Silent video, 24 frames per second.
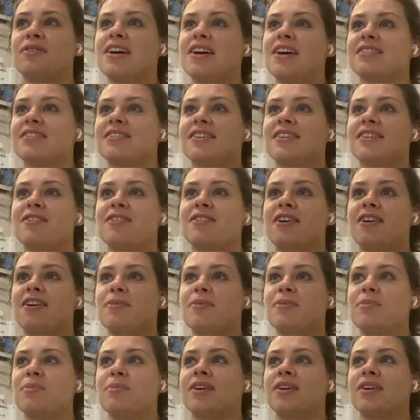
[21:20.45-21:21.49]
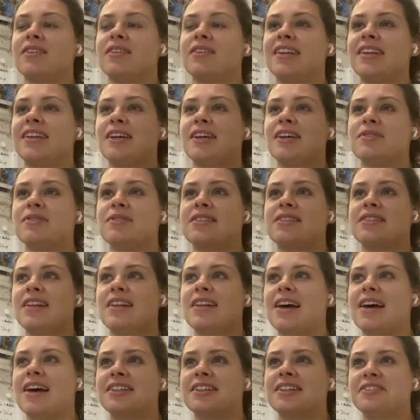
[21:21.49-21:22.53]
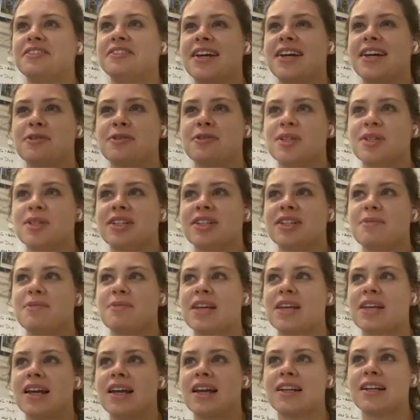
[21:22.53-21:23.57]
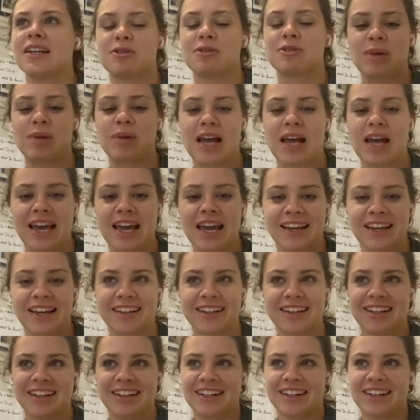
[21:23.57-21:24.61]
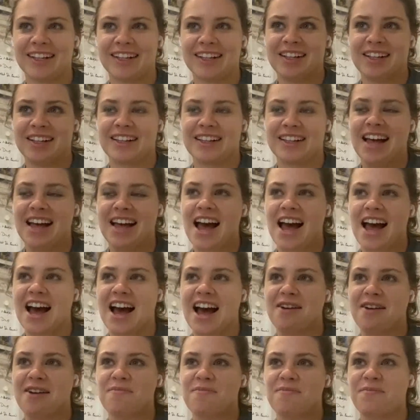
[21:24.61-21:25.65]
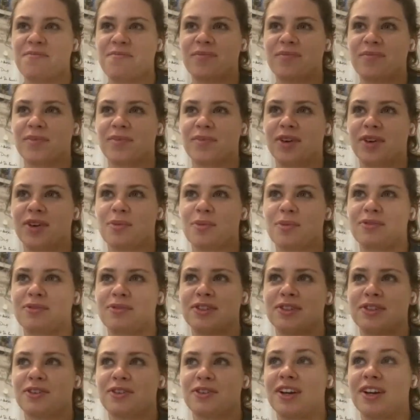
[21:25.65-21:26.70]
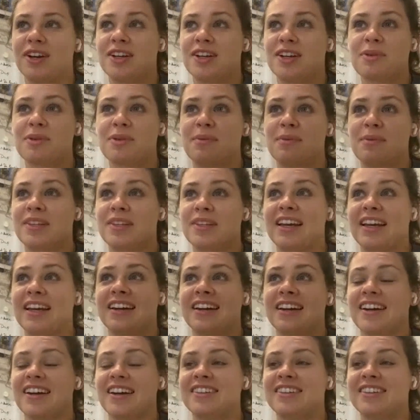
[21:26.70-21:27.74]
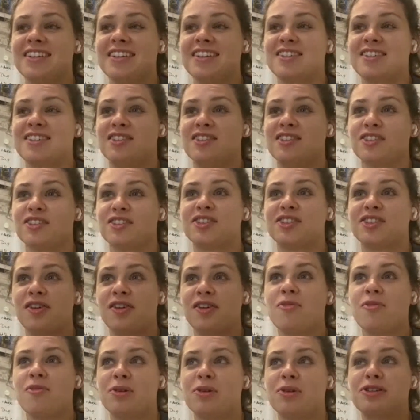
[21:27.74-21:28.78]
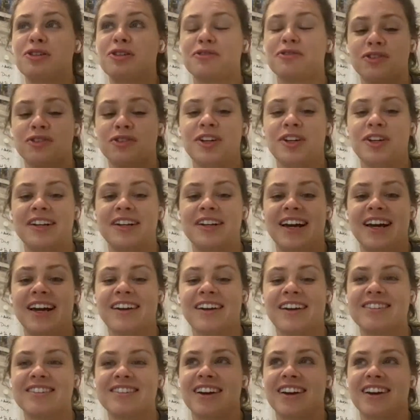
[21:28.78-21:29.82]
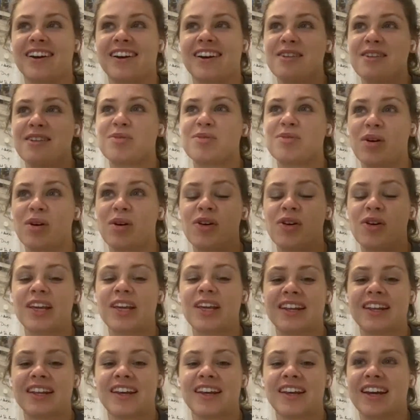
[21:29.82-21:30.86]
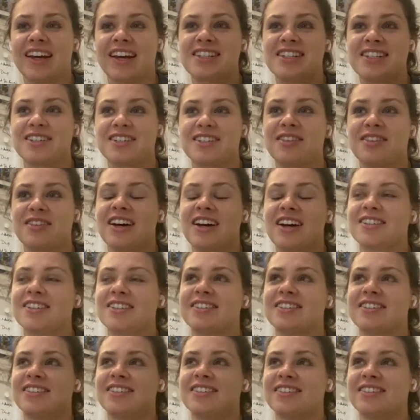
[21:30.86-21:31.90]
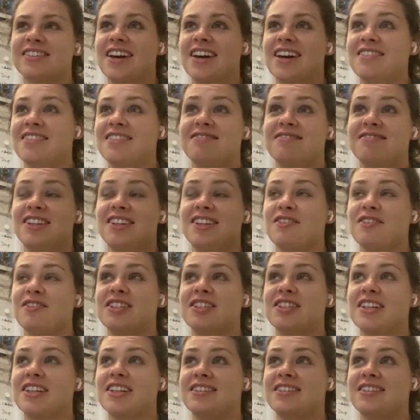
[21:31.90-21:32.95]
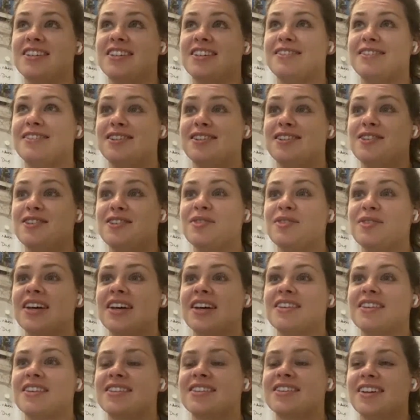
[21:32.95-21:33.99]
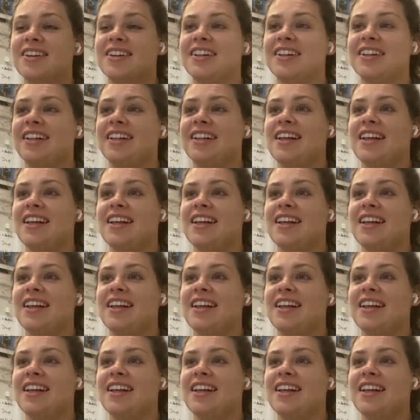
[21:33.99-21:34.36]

throughout. And I remember, I think it was Lana Del Rey, Summertime Sadness was playing, coming through the tunnel. I just remember thinking, like, this is just so much fun. Like, I was like, I am so lucky that I get to do that, and to do this.